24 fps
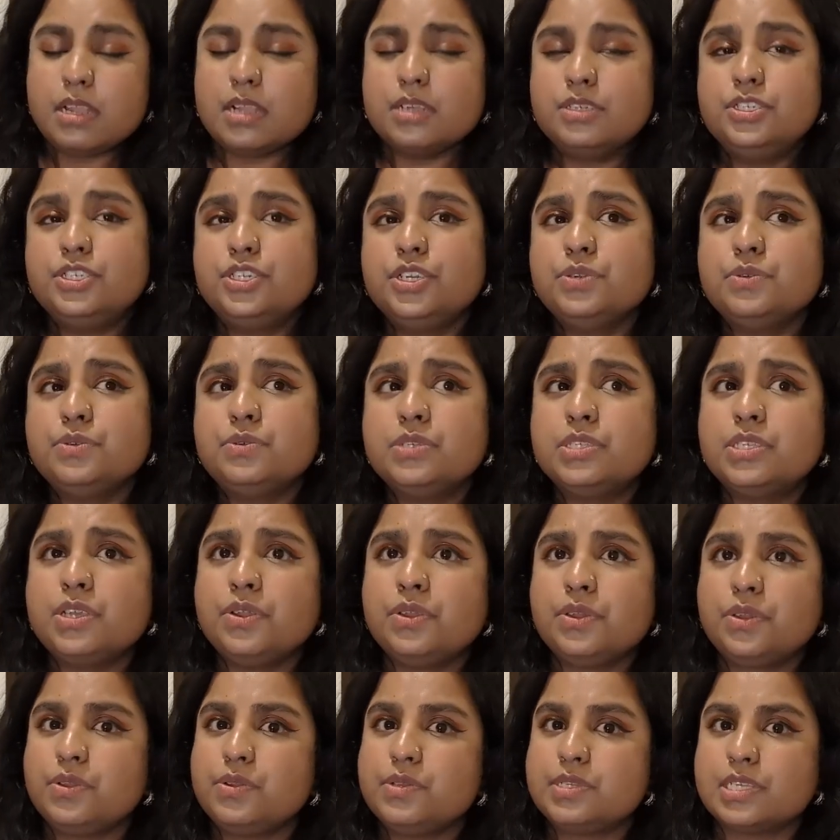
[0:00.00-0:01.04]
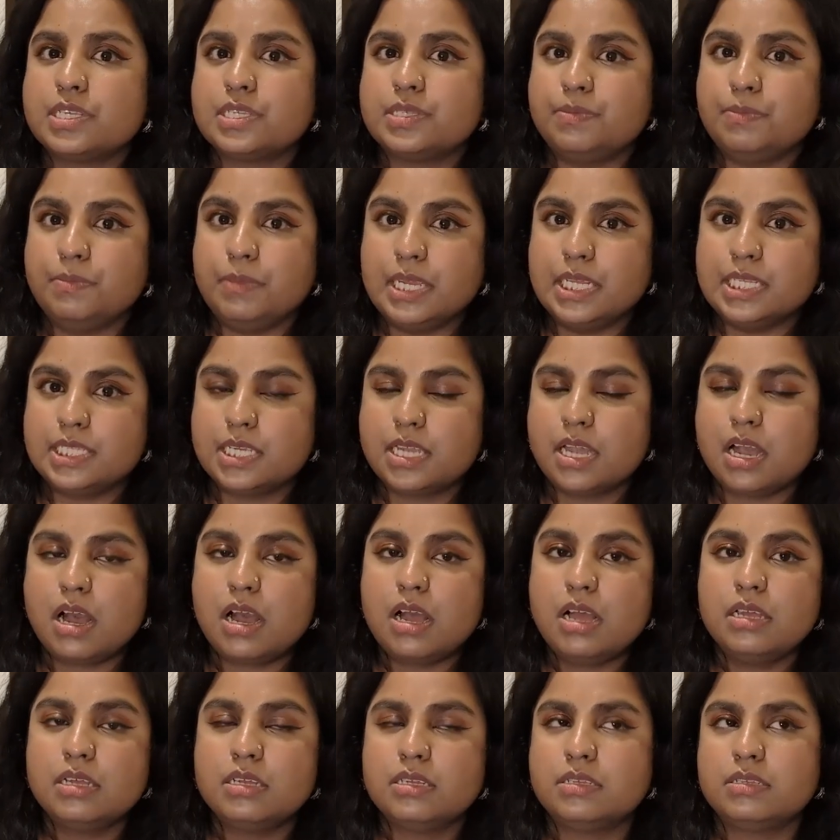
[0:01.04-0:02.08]
She also uses media,
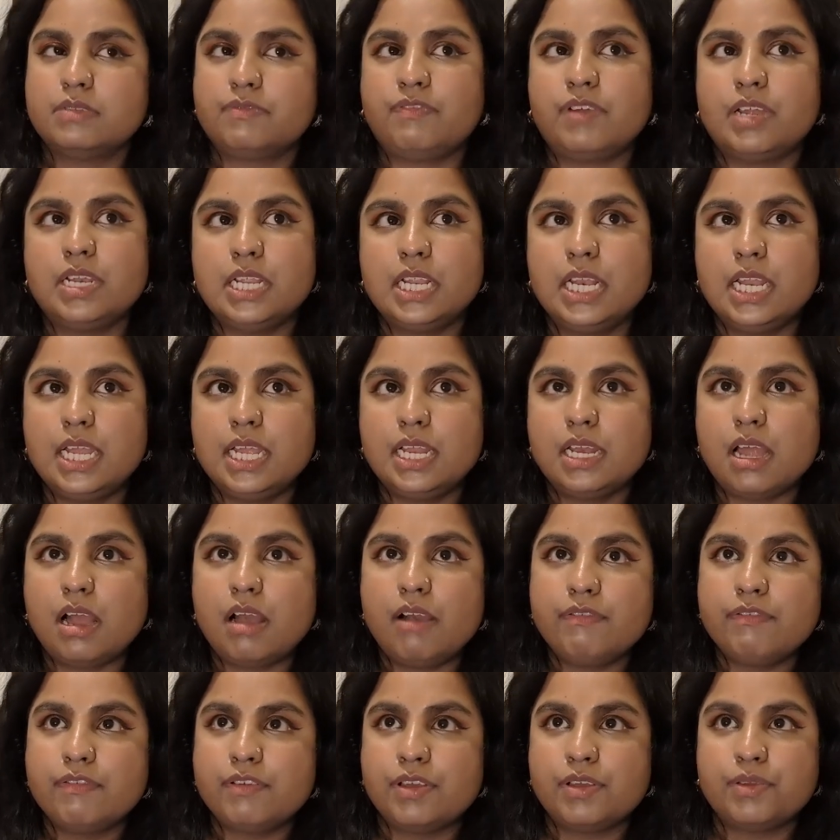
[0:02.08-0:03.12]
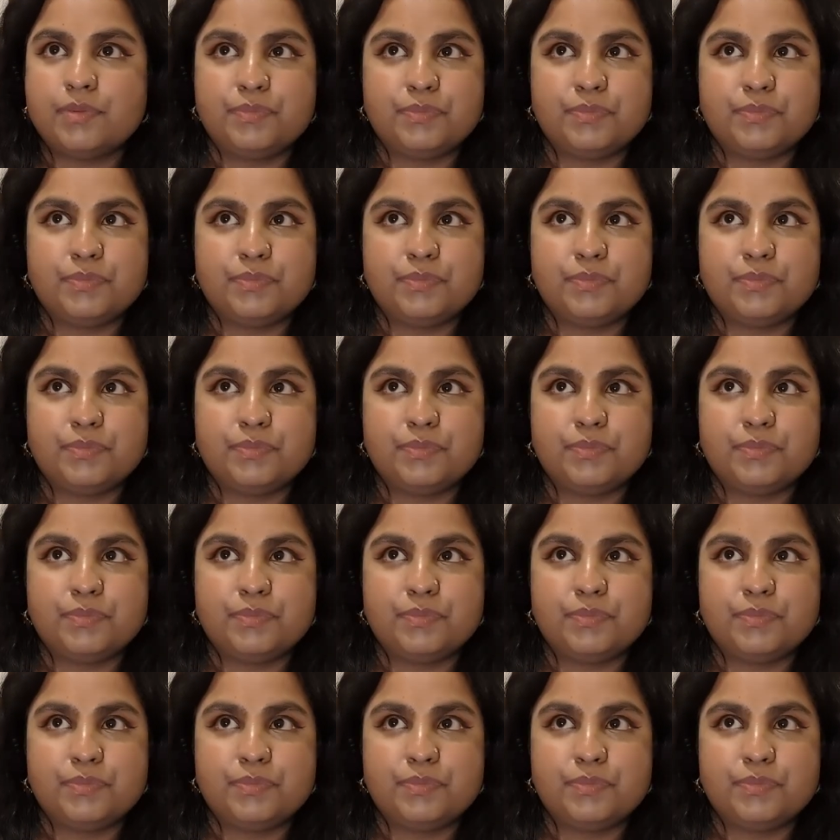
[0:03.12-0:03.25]
funnily enough,